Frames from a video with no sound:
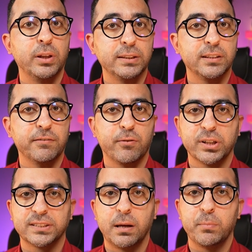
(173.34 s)
let's say, for
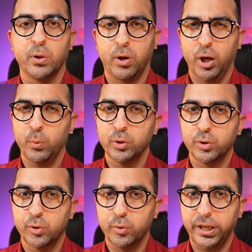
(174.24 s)
example, I want to
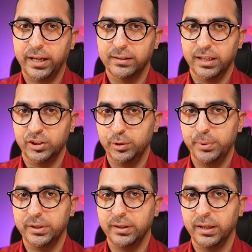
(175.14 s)
create a
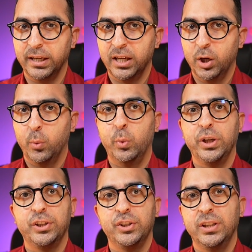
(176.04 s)
GPT,
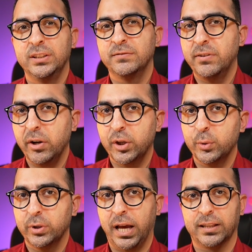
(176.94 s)
which is very
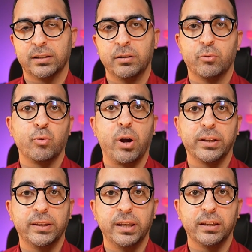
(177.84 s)
good at
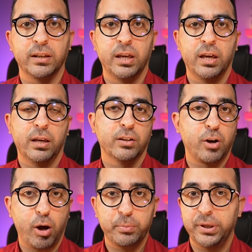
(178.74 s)
writing
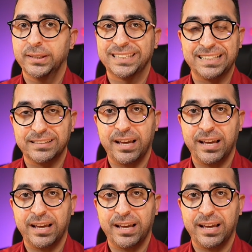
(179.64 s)
copies and